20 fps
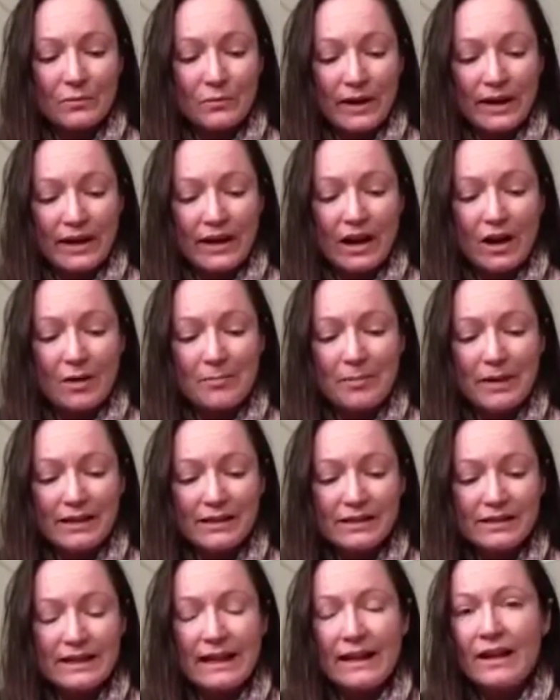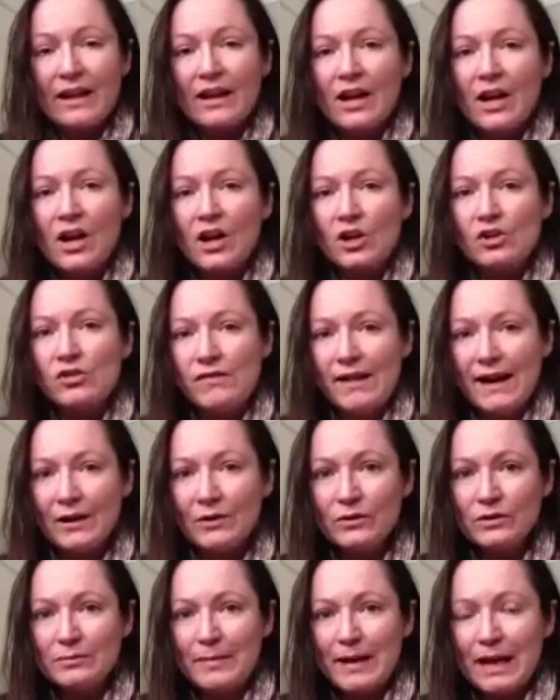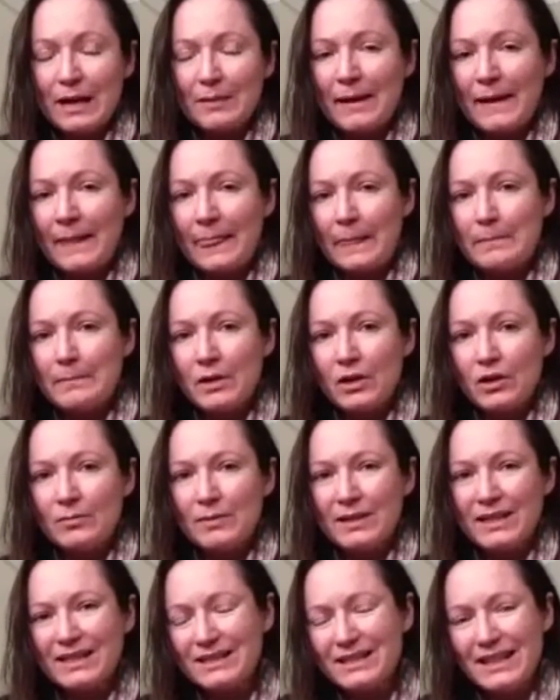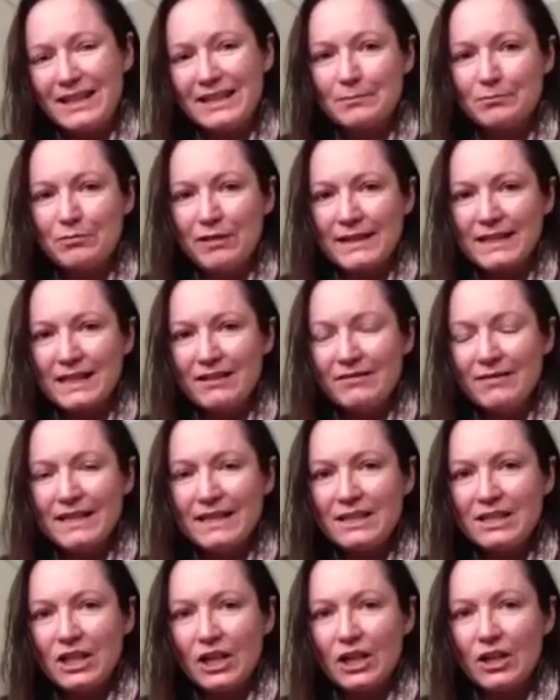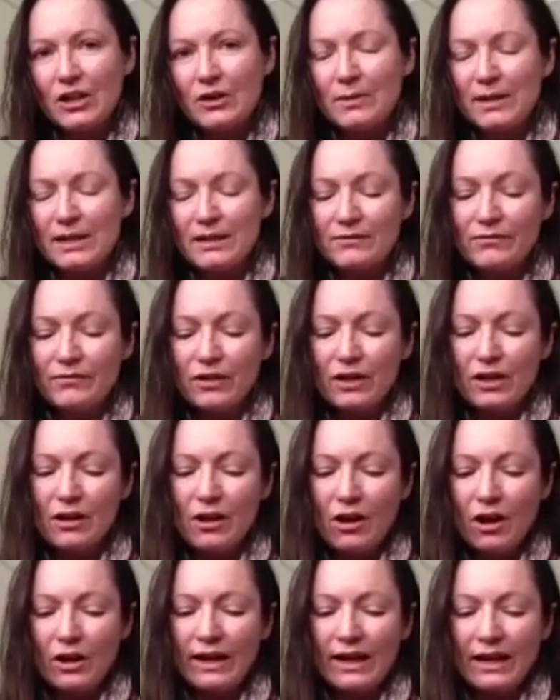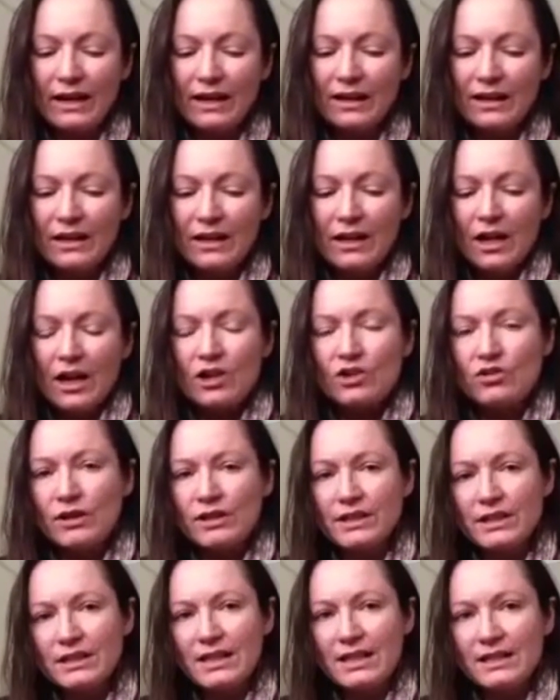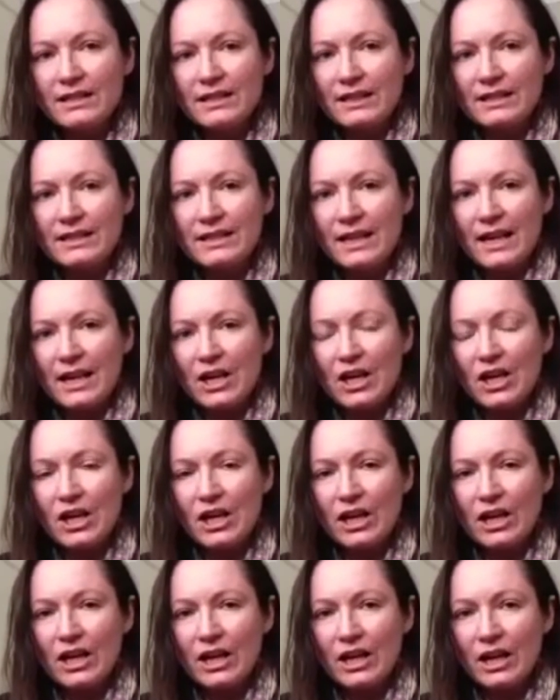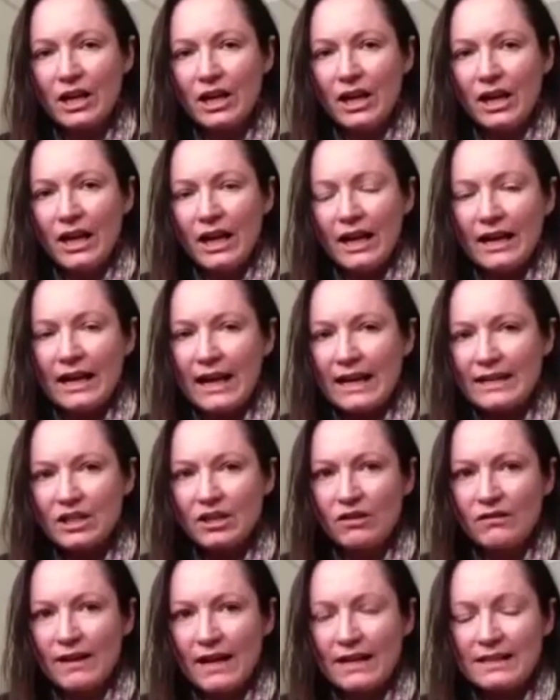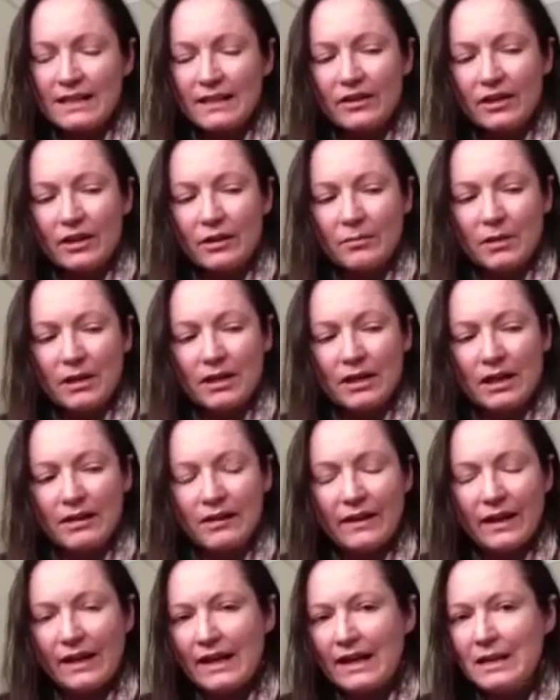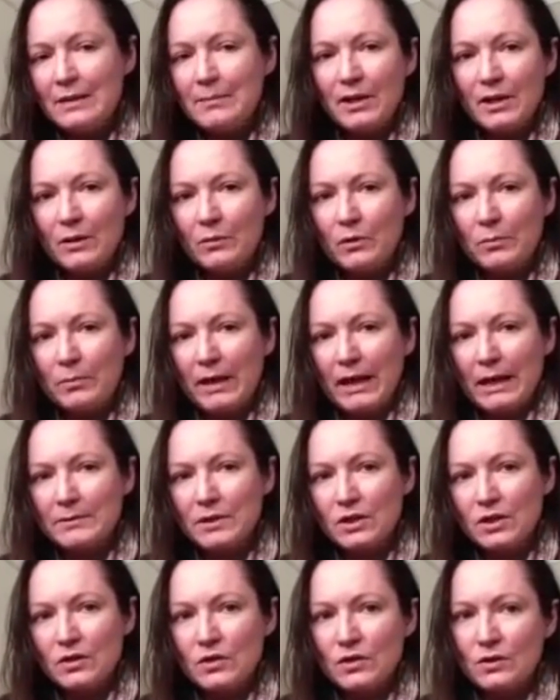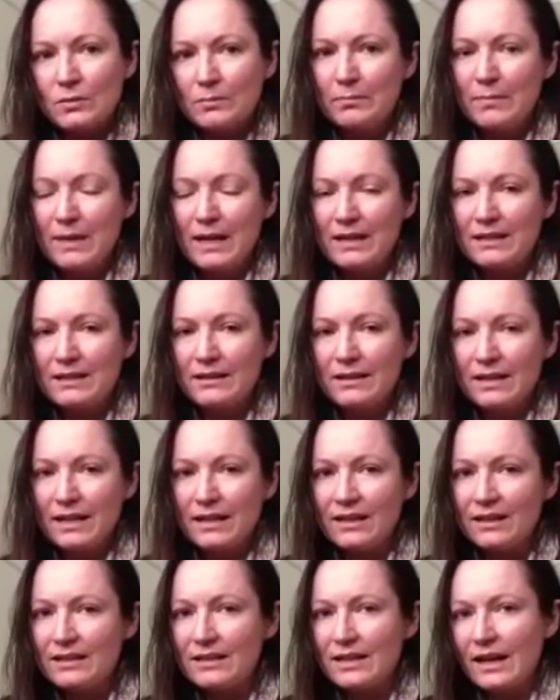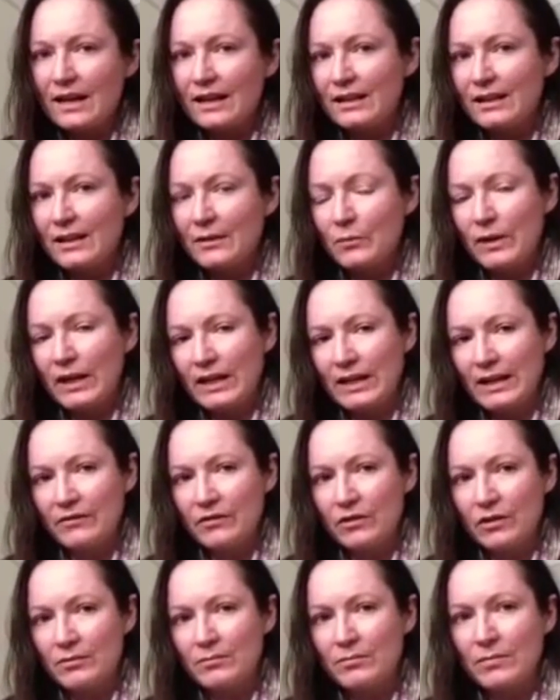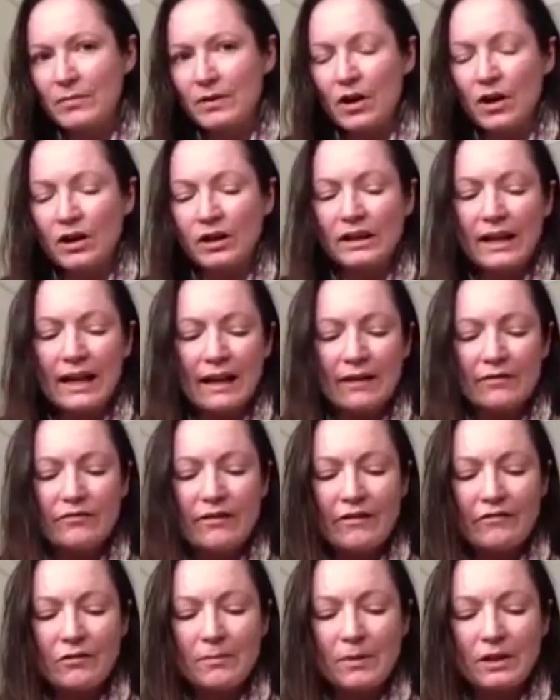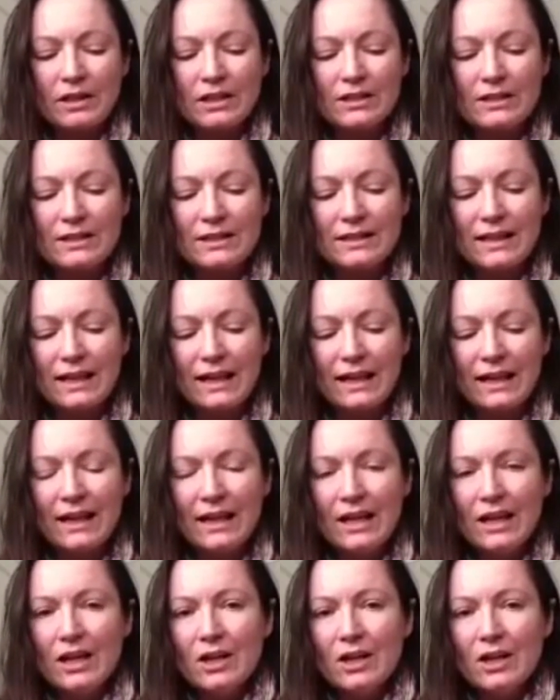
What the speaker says: We are building a crowd map at the moment. It's practically ready to go, but it's for logging atrocities as they occur and categorising them, and then anybody would be able to submit these, and we can have them online for everybody to see.